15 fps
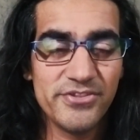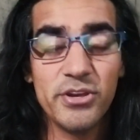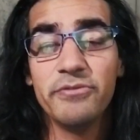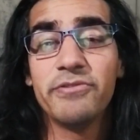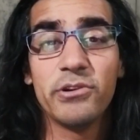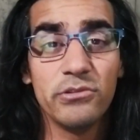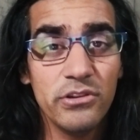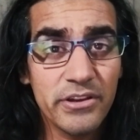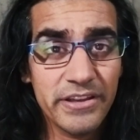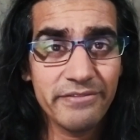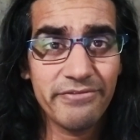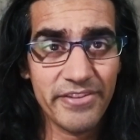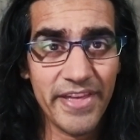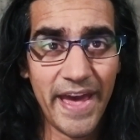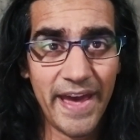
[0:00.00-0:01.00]
So if you're
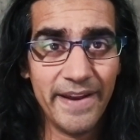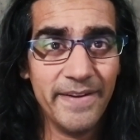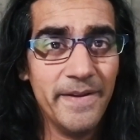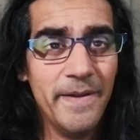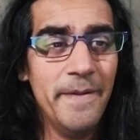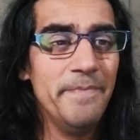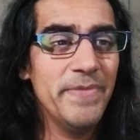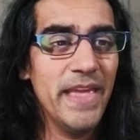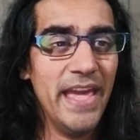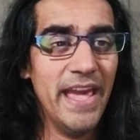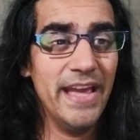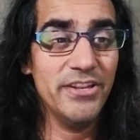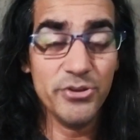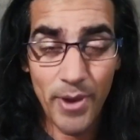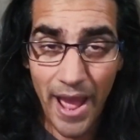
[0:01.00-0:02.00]
looking for that
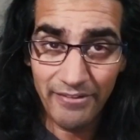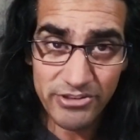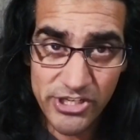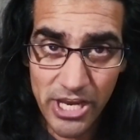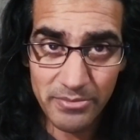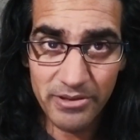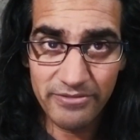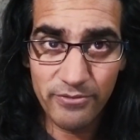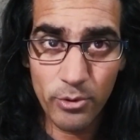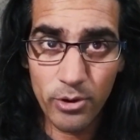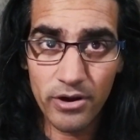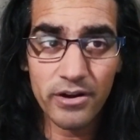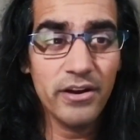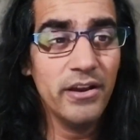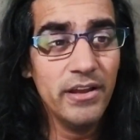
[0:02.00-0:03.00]
and you have a
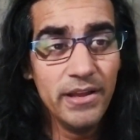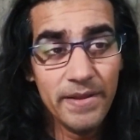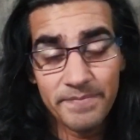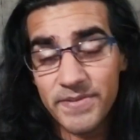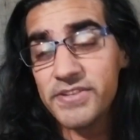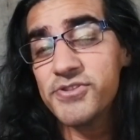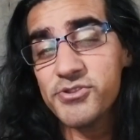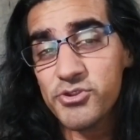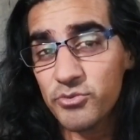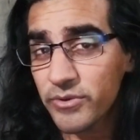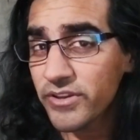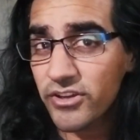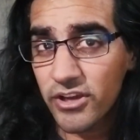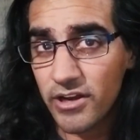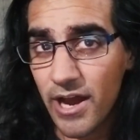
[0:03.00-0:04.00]
JB4, this is a
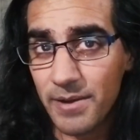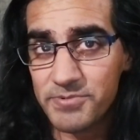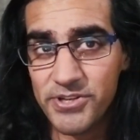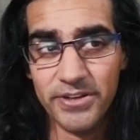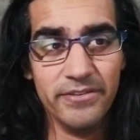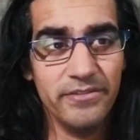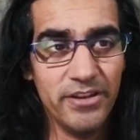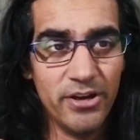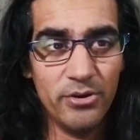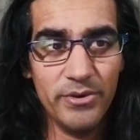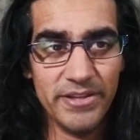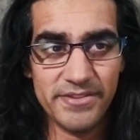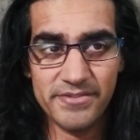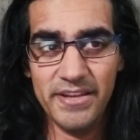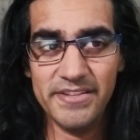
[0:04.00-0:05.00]
really good option. You know,
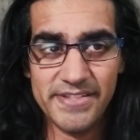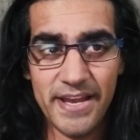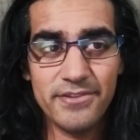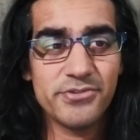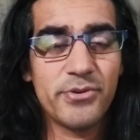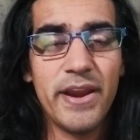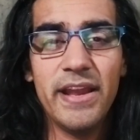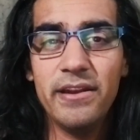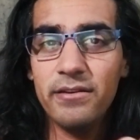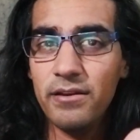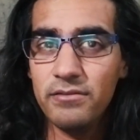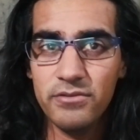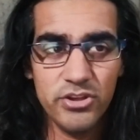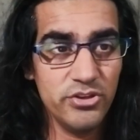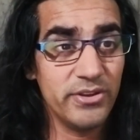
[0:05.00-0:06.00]
it sounds great.
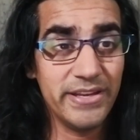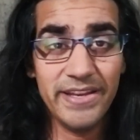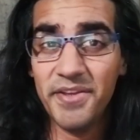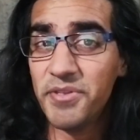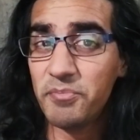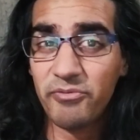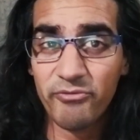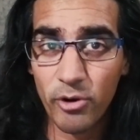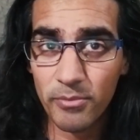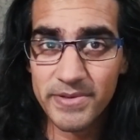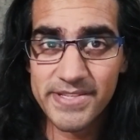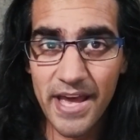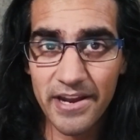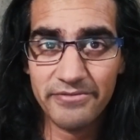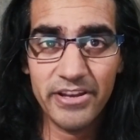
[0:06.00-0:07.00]
You can get the
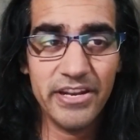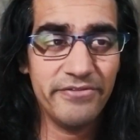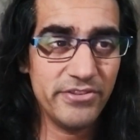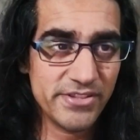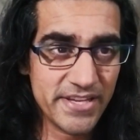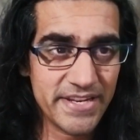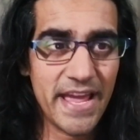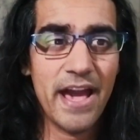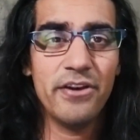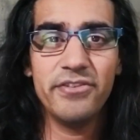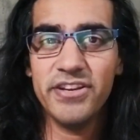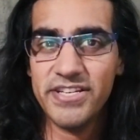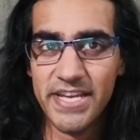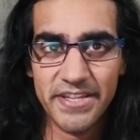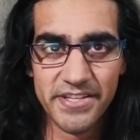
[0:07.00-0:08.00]
performance out of it if you sit down
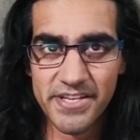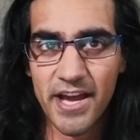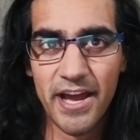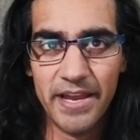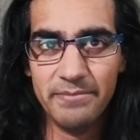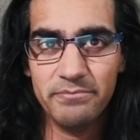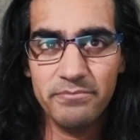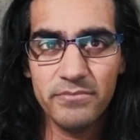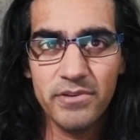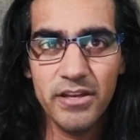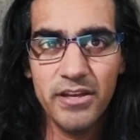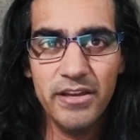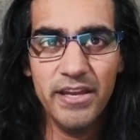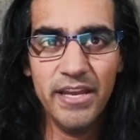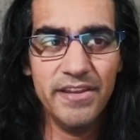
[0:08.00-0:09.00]
and you take the time
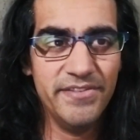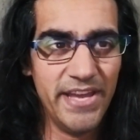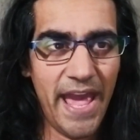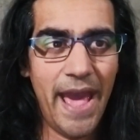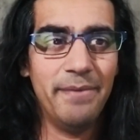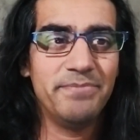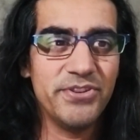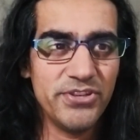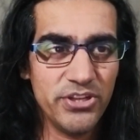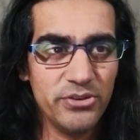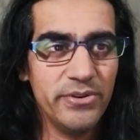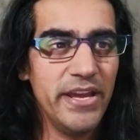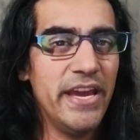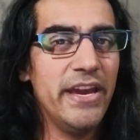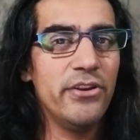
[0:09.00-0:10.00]
in the app to
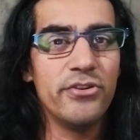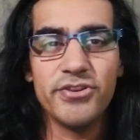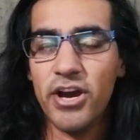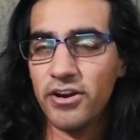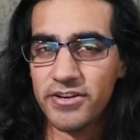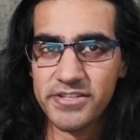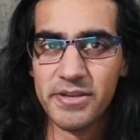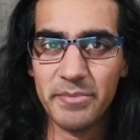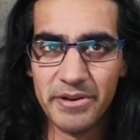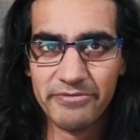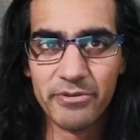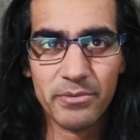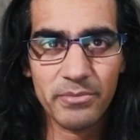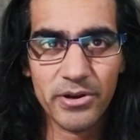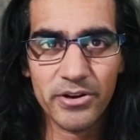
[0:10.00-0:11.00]
tune it, or talk to somebody
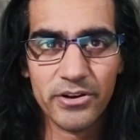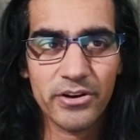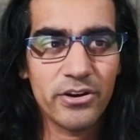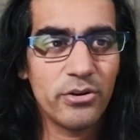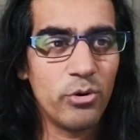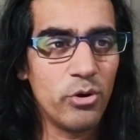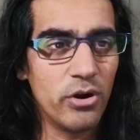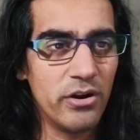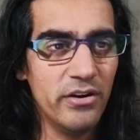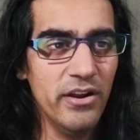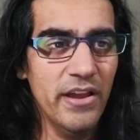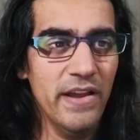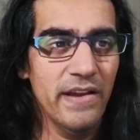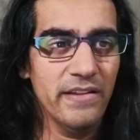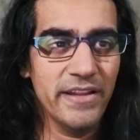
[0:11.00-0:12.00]
for a burger, or
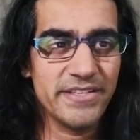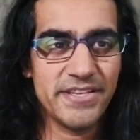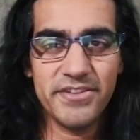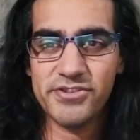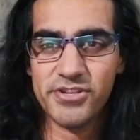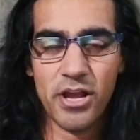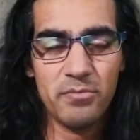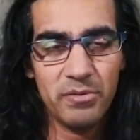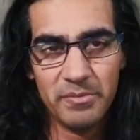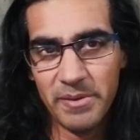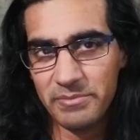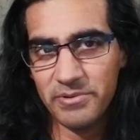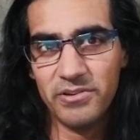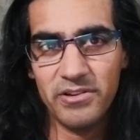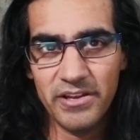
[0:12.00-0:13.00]
like I said, there's a couple of
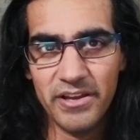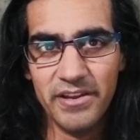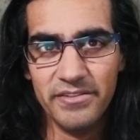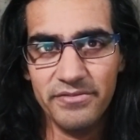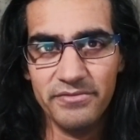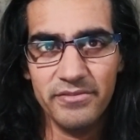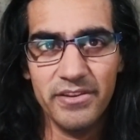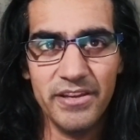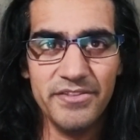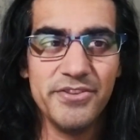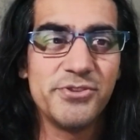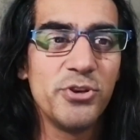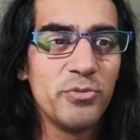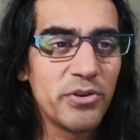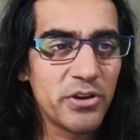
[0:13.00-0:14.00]
people in
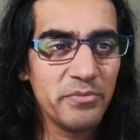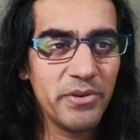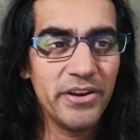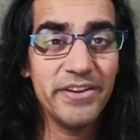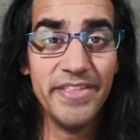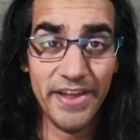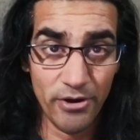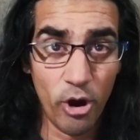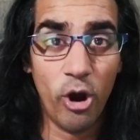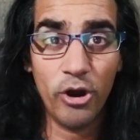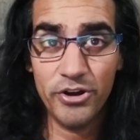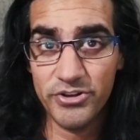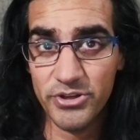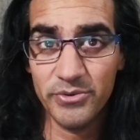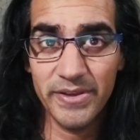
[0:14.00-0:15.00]
the Subaru community that
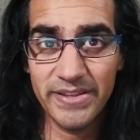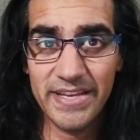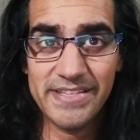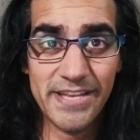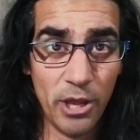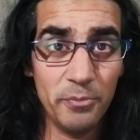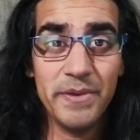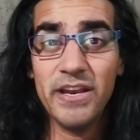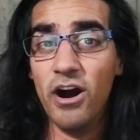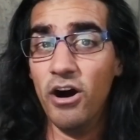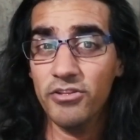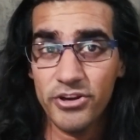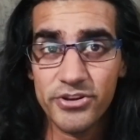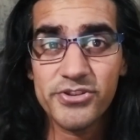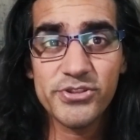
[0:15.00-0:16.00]
are doing this, helping
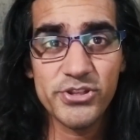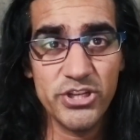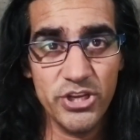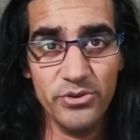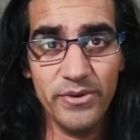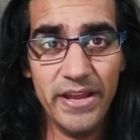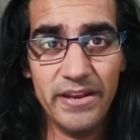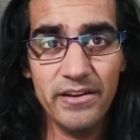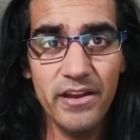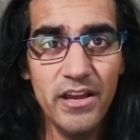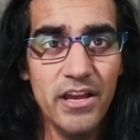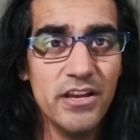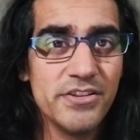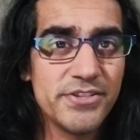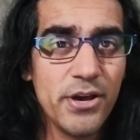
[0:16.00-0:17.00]
others tune it.
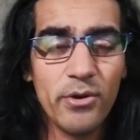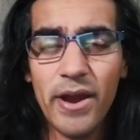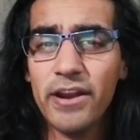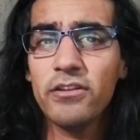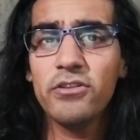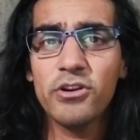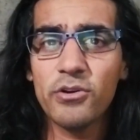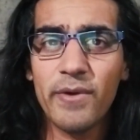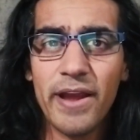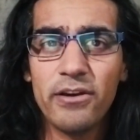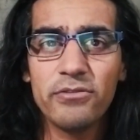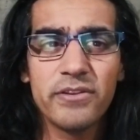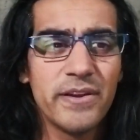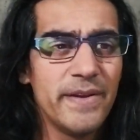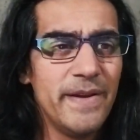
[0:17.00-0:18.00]
So kind of look
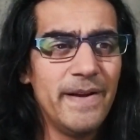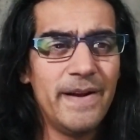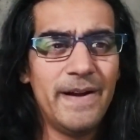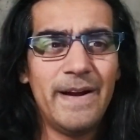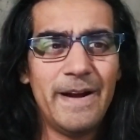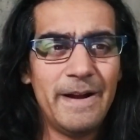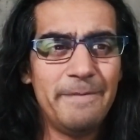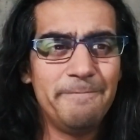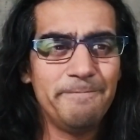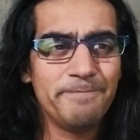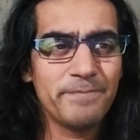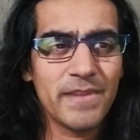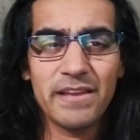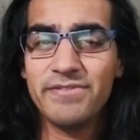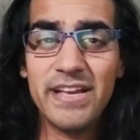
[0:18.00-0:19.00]
around.
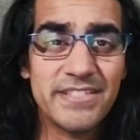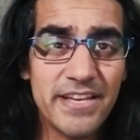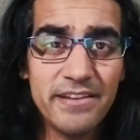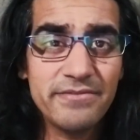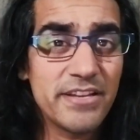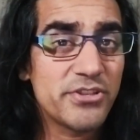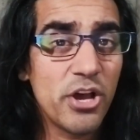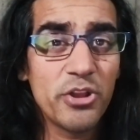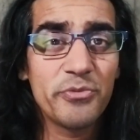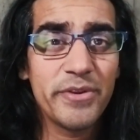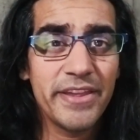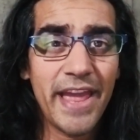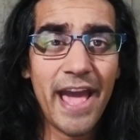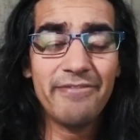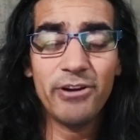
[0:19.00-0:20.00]
That's it. That's all I
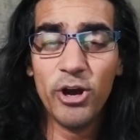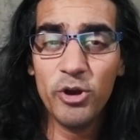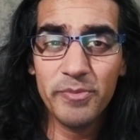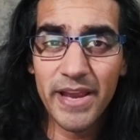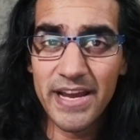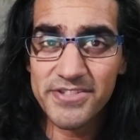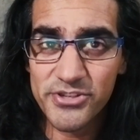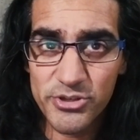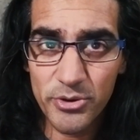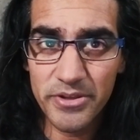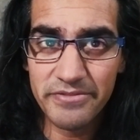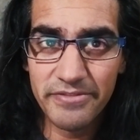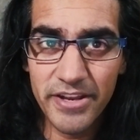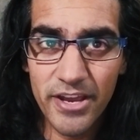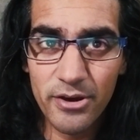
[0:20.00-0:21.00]
really have. I hope you guys
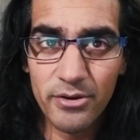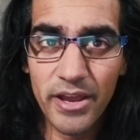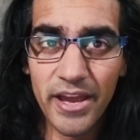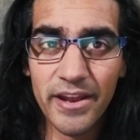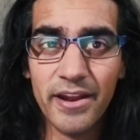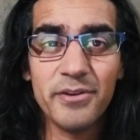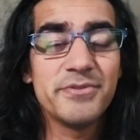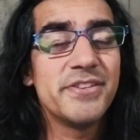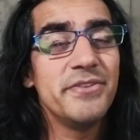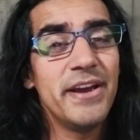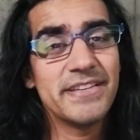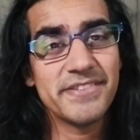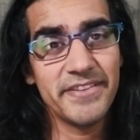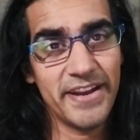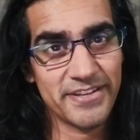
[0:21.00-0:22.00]
enjoyed the video, and I will see you
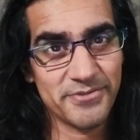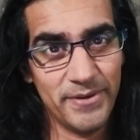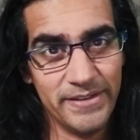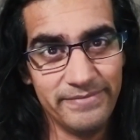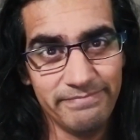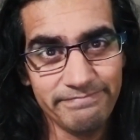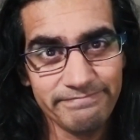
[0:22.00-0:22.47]
guys in the next one.